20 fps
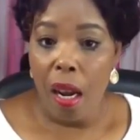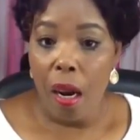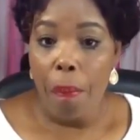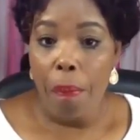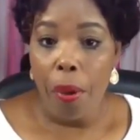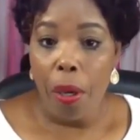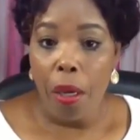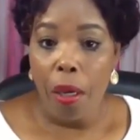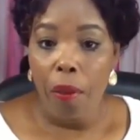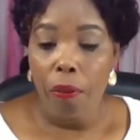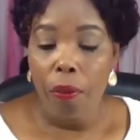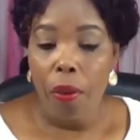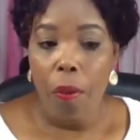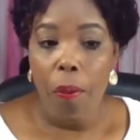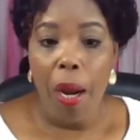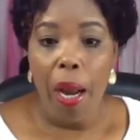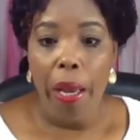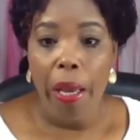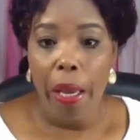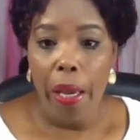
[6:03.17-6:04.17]
number
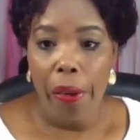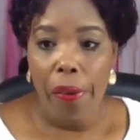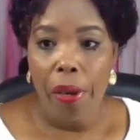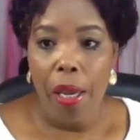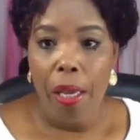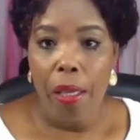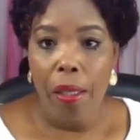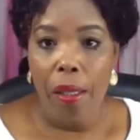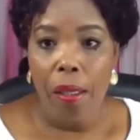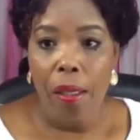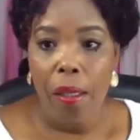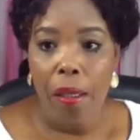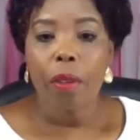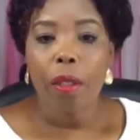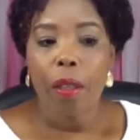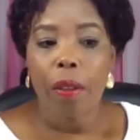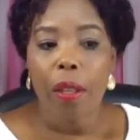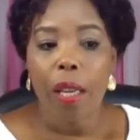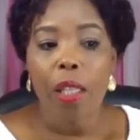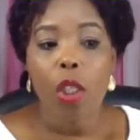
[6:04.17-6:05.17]
from IRS.
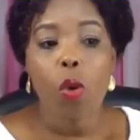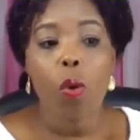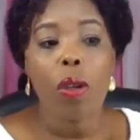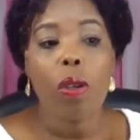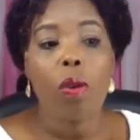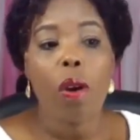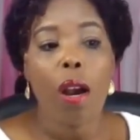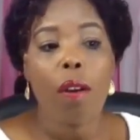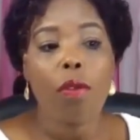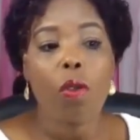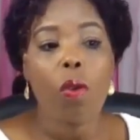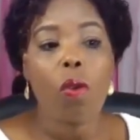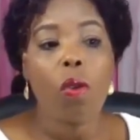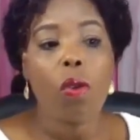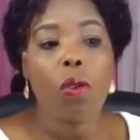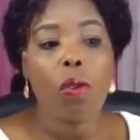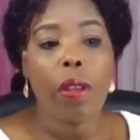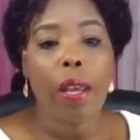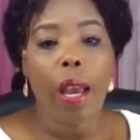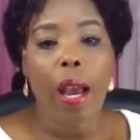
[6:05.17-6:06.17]
That's why you have to
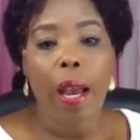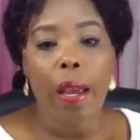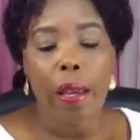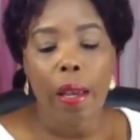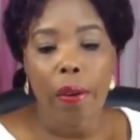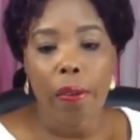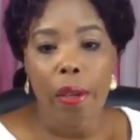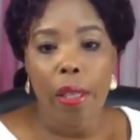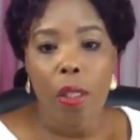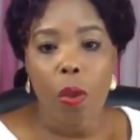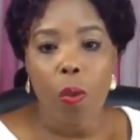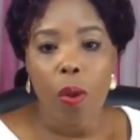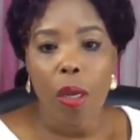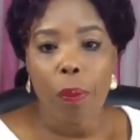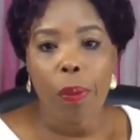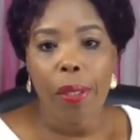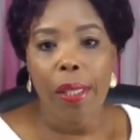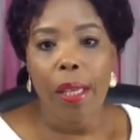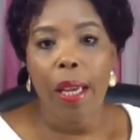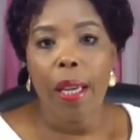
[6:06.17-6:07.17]
go to the IRS
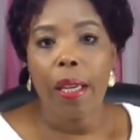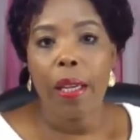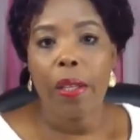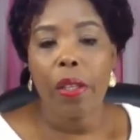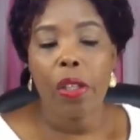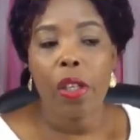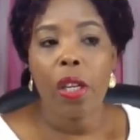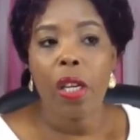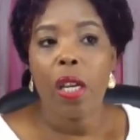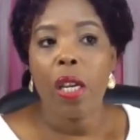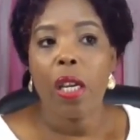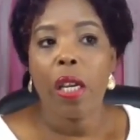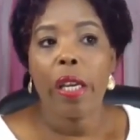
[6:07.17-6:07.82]
website,